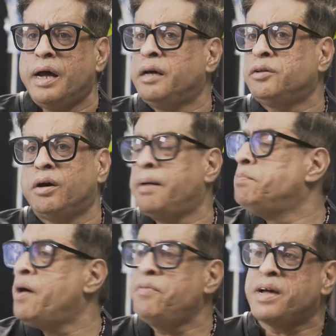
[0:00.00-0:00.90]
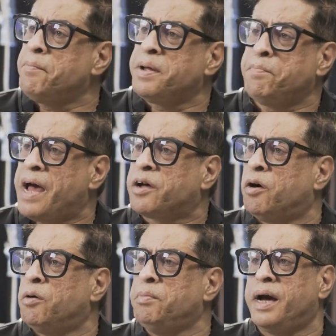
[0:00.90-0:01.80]
And I thought, I'm never coming back
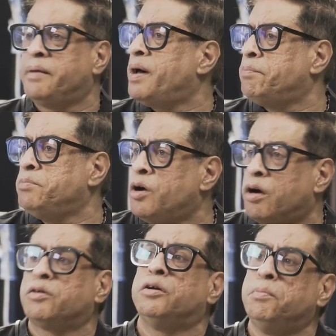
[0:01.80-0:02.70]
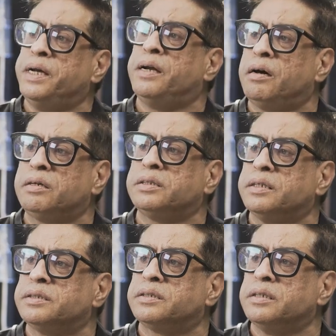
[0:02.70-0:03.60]
home and I'm not going to be an
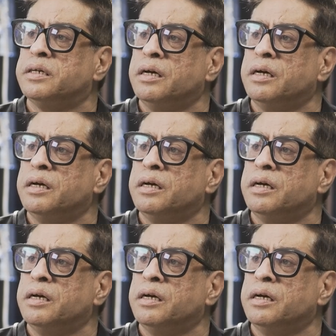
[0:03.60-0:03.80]
artist.